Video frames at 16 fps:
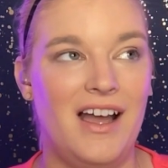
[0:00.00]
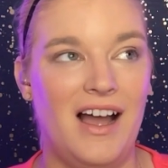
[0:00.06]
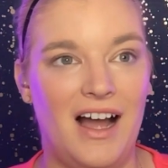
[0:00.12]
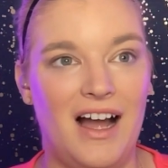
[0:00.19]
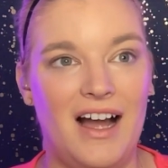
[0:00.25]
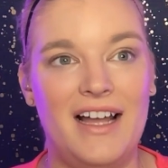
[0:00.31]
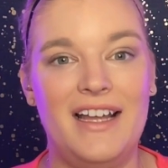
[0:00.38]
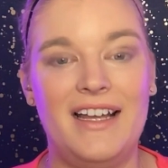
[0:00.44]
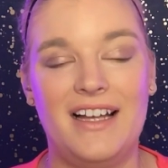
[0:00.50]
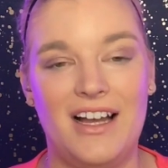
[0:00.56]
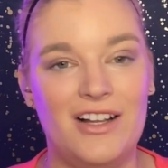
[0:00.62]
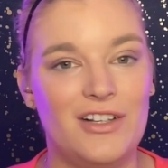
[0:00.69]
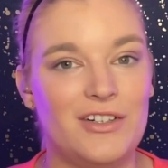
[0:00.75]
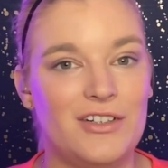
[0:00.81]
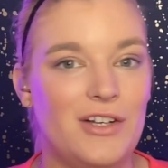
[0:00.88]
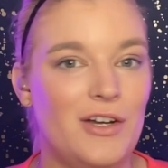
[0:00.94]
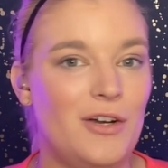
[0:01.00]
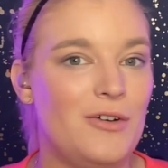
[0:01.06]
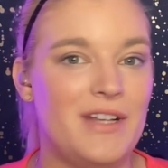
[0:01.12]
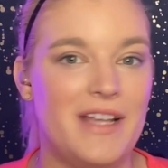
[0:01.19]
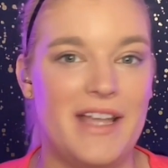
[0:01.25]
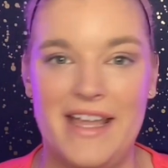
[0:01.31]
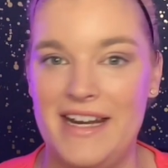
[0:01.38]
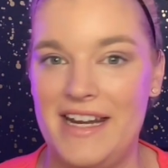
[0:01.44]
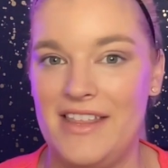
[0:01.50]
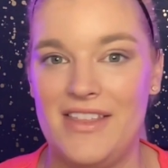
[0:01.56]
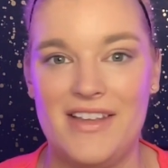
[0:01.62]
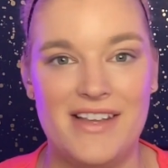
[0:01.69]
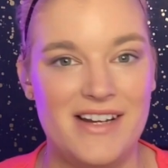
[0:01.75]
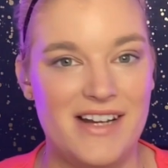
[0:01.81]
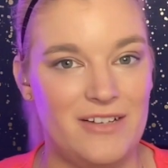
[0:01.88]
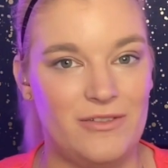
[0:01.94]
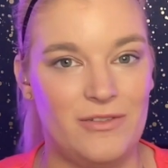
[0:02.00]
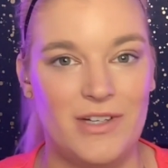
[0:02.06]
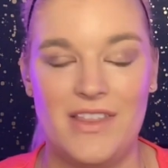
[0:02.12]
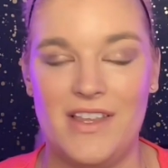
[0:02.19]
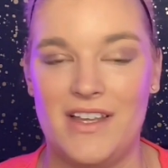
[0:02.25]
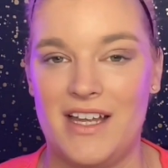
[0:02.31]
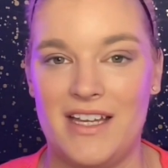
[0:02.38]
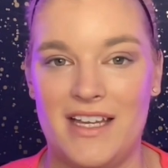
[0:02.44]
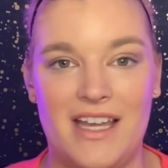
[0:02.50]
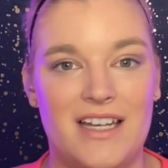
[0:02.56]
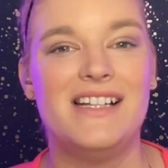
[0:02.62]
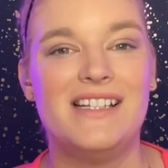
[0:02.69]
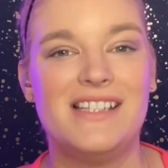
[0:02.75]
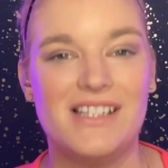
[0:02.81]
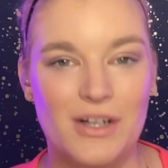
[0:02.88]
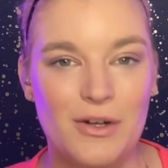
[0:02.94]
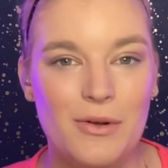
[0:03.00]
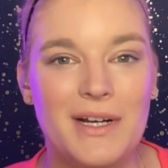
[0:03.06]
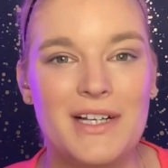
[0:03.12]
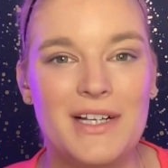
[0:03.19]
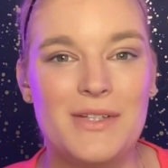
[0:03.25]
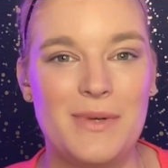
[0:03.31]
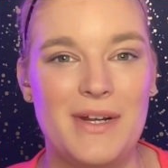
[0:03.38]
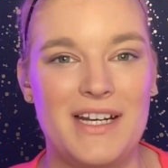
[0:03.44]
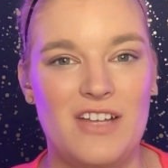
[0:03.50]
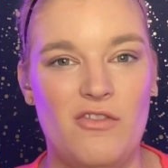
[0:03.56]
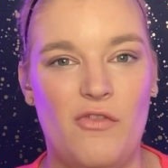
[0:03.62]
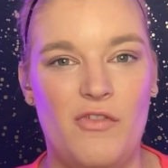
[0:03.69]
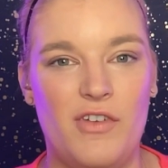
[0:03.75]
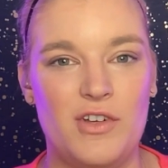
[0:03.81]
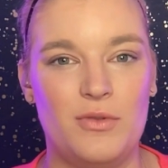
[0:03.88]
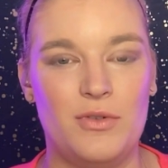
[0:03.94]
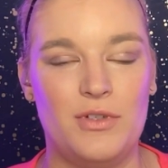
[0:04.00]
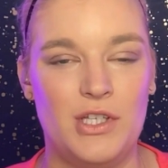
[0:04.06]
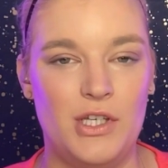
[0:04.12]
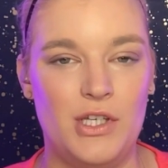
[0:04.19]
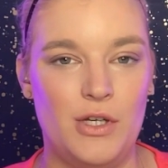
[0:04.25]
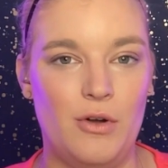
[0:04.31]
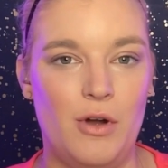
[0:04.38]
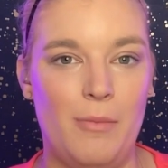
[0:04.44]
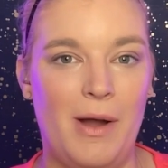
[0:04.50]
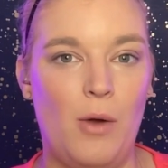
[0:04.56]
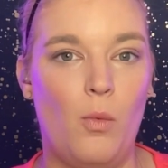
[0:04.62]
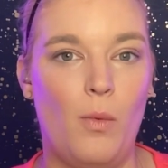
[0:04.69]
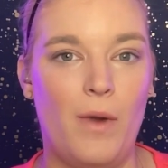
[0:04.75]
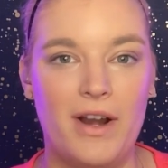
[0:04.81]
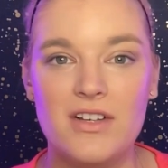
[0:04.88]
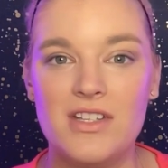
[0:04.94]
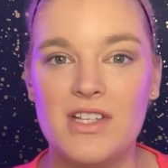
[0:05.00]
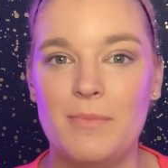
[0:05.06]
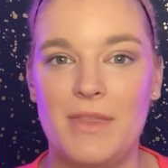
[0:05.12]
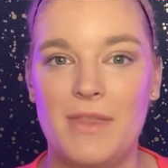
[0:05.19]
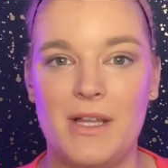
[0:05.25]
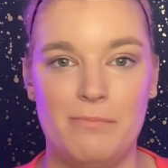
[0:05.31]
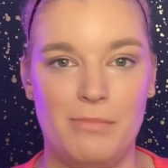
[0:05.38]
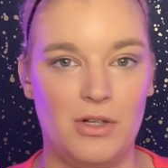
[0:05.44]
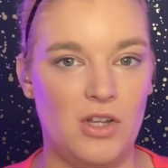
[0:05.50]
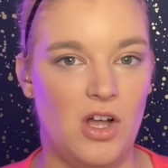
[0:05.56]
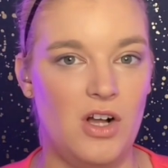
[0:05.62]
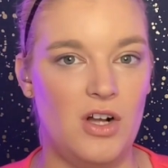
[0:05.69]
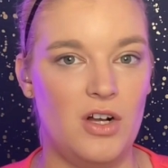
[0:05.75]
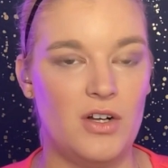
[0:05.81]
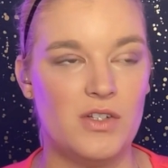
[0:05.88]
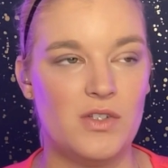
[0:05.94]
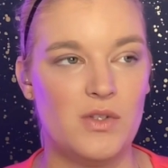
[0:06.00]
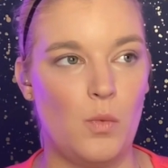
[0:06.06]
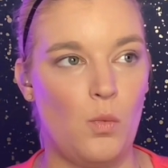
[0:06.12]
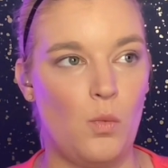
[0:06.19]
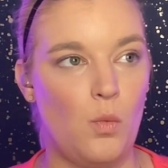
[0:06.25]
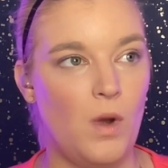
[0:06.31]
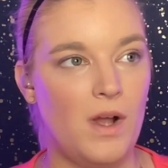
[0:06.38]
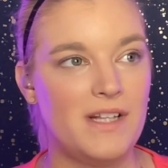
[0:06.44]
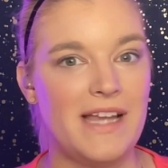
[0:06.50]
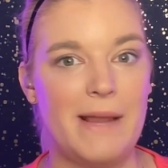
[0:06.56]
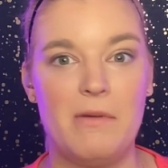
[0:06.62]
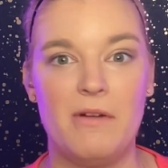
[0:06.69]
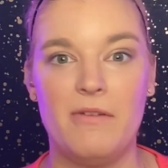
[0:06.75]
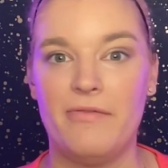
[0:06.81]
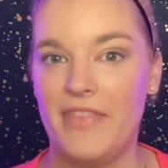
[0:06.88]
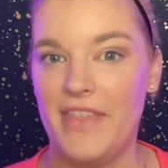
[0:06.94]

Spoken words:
I color code anything and everything I can. It's the quickest way to give a visual cue about where something belongs, what type of